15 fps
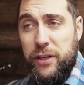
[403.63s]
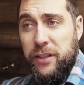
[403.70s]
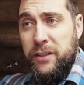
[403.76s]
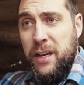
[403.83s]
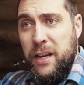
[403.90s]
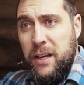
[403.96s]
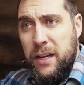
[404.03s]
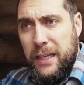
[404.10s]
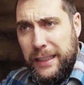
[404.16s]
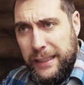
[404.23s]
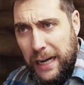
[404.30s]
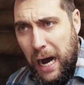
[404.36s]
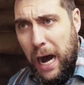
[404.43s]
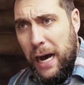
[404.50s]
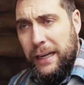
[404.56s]
He's
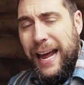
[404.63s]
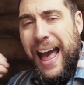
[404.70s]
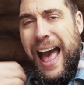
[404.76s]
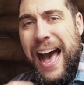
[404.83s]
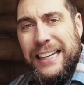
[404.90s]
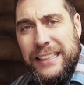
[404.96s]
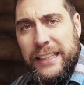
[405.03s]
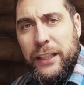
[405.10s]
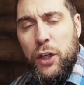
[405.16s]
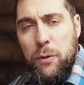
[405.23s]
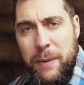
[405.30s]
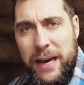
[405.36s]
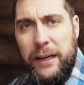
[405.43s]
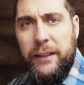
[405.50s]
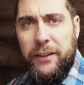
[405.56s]
God adding
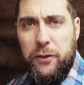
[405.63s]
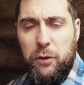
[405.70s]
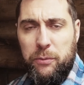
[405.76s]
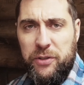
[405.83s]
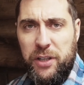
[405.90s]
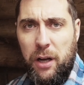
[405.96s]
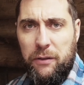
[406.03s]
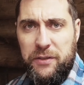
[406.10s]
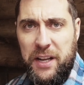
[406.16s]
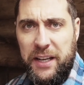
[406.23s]
humanity to himself,